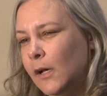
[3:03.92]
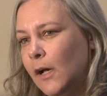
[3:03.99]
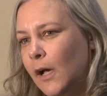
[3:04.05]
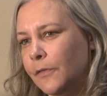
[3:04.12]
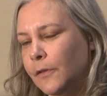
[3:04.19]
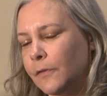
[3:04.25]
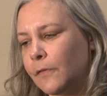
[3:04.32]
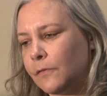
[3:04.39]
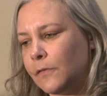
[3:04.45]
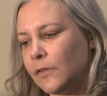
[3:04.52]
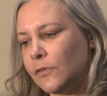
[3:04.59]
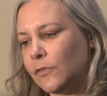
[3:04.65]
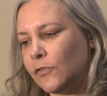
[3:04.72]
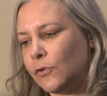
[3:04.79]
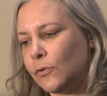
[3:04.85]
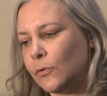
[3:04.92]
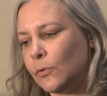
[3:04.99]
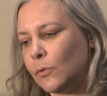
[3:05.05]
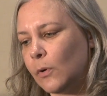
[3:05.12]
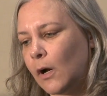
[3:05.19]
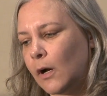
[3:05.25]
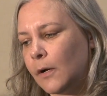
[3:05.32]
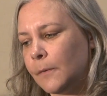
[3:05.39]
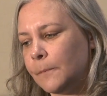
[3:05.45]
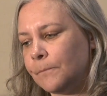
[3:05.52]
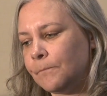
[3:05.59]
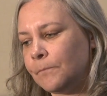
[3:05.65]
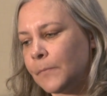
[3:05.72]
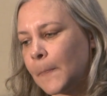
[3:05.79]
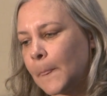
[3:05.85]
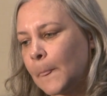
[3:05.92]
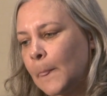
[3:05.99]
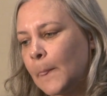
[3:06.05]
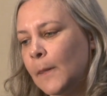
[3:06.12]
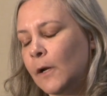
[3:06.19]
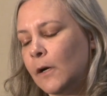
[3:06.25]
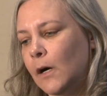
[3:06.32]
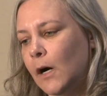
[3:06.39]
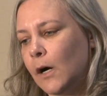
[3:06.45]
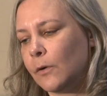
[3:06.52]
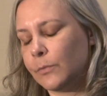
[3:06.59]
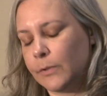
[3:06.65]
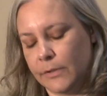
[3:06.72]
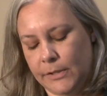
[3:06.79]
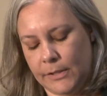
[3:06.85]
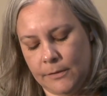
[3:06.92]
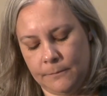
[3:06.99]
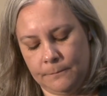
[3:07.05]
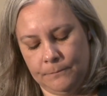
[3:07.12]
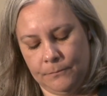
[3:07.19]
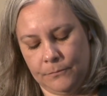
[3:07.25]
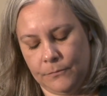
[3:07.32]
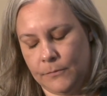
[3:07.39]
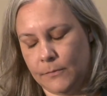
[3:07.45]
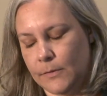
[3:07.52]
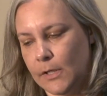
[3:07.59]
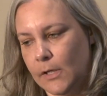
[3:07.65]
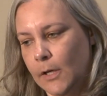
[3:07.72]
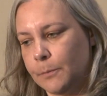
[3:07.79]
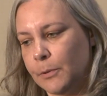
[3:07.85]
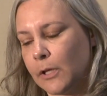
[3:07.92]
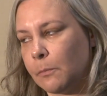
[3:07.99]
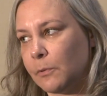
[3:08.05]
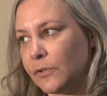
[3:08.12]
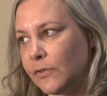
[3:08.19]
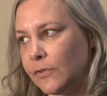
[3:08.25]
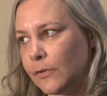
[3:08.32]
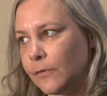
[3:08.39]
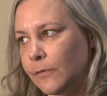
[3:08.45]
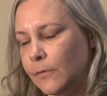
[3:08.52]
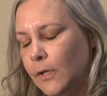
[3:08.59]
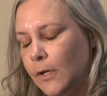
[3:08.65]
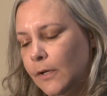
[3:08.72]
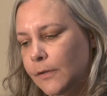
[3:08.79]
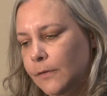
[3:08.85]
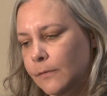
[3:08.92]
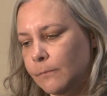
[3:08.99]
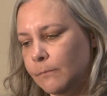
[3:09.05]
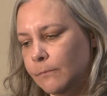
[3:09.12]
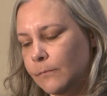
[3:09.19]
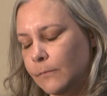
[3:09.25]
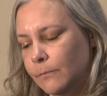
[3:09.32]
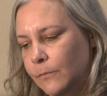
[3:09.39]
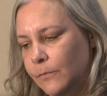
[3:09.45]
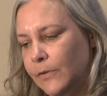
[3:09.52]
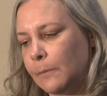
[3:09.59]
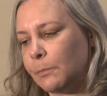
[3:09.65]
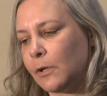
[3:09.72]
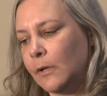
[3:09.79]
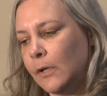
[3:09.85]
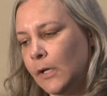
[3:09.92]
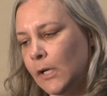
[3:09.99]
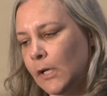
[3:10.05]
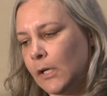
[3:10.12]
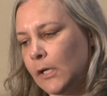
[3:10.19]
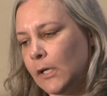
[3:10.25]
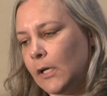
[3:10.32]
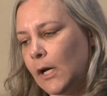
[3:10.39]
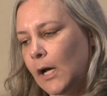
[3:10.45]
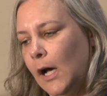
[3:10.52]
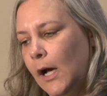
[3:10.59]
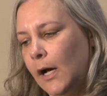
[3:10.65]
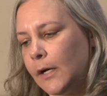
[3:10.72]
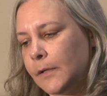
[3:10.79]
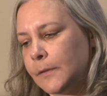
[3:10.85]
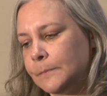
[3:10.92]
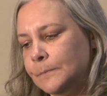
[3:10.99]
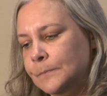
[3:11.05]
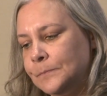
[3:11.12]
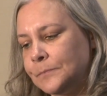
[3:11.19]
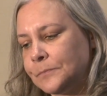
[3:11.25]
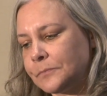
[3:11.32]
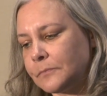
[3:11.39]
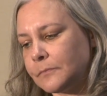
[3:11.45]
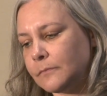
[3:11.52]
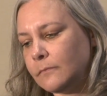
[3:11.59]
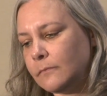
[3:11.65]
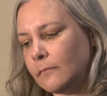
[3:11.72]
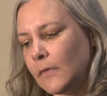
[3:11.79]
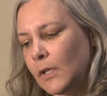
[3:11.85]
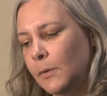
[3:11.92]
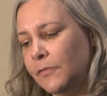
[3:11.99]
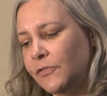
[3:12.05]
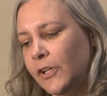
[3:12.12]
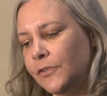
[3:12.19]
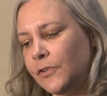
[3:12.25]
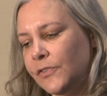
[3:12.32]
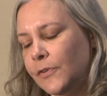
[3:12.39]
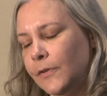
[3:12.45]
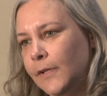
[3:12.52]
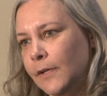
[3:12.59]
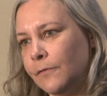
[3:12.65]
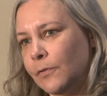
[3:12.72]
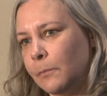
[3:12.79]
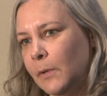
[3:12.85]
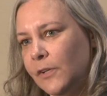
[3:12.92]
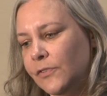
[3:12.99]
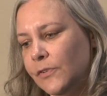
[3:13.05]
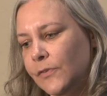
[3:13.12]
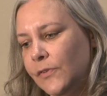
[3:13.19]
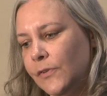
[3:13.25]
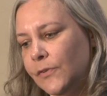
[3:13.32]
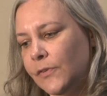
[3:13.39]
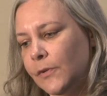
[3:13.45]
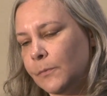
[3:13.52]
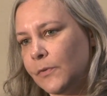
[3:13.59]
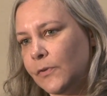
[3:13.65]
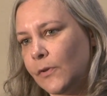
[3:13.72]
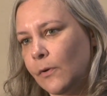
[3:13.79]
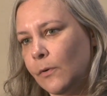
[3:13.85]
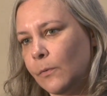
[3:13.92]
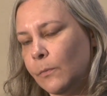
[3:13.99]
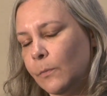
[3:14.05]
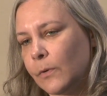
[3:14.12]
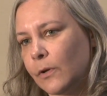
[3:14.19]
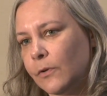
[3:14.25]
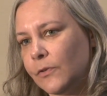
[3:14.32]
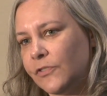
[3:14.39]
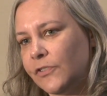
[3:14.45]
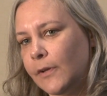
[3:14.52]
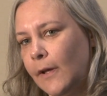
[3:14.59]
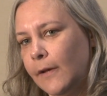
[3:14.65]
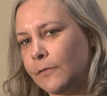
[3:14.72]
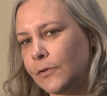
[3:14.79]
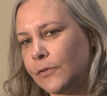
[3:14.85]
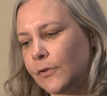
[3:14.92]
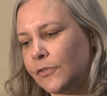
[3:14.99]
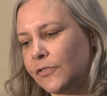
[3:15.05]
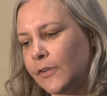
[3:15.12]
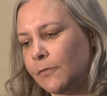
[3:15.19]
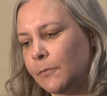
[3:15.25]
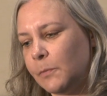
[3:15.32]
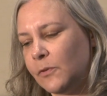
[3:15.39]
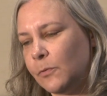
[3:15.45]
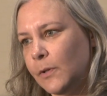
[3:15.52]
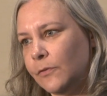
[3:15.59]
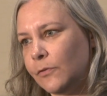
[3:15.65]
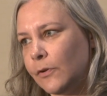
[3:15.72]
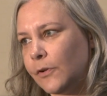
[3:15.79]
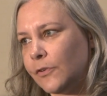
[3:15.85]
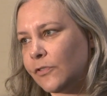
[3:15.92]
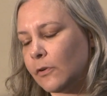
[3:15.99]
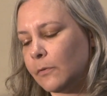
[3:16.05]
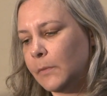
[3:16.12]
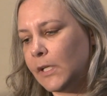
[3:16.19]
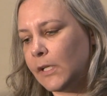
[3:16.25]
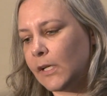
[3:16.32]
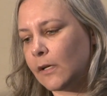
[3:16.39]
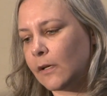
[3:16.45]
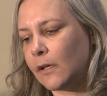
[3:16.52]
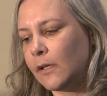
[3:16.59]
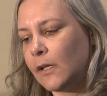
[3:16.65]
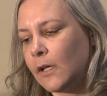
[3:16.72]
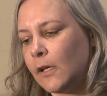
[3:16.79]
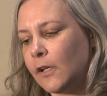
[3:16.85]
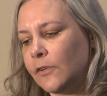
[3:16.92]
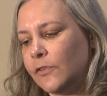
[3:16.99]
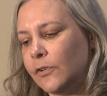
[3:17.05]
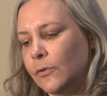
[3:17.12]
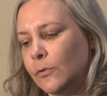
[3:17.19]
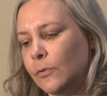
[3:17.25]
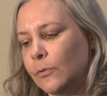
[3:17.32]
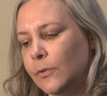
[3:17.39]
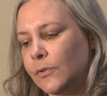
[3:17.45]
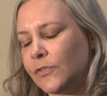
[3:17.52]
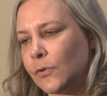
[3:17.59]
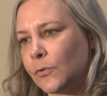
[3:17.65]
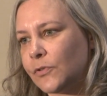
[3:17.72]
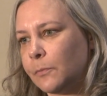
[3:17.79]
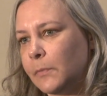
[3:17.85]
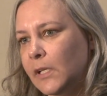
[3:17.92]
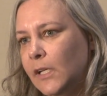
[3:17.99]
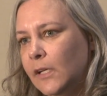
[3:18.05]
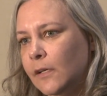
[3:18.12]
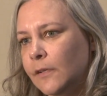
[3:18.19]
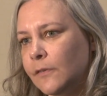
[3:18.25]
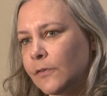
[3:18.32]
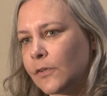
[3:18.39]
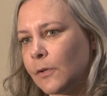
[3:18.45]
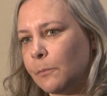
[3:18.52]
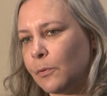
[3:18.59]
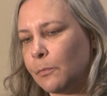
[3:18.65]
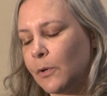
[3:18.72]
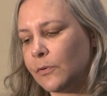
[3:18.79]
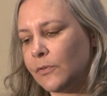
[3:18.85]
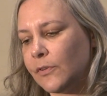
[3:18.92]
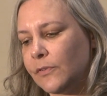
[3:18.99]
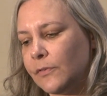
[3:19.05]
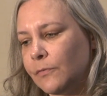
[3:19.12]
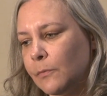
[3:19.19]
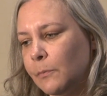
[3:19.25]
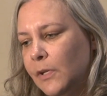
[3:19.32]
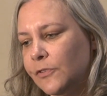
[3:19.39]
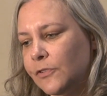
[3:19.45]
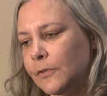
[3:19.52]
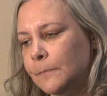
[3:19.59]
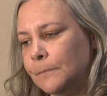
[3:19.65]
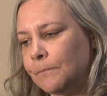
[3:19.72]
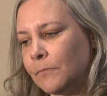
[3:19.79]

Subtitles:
I think that these two are really applicable to vapor. We have changes in the information system, so there's a shift between traditional media to social media, and this can promote disinformation.